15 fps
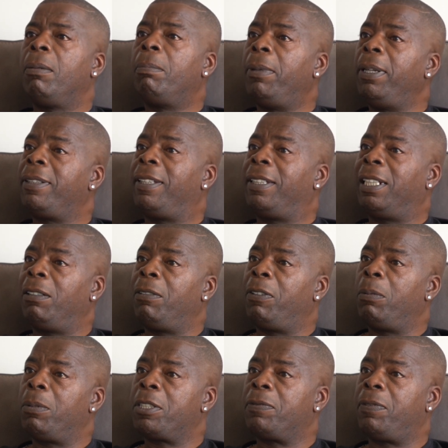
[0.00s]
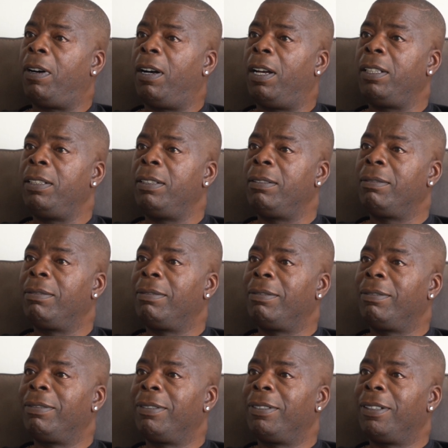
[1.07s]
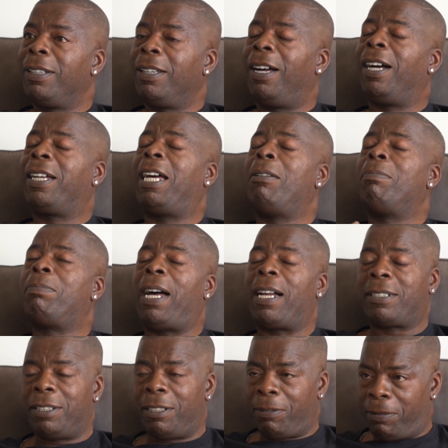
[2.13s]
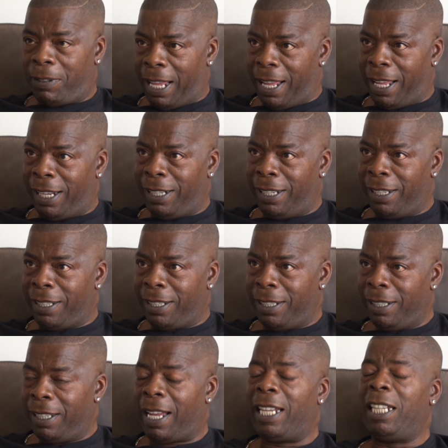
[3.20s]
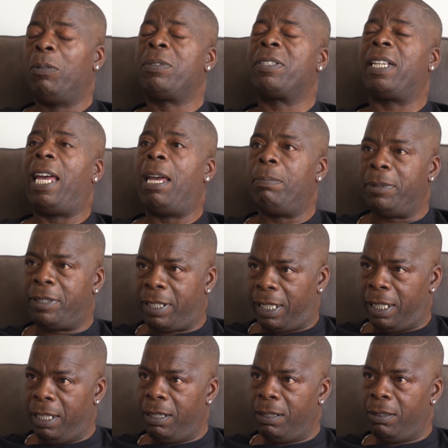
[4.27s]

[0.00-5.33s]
Me thinking everything was fine, I came back to the flat, Alec, and it was empty.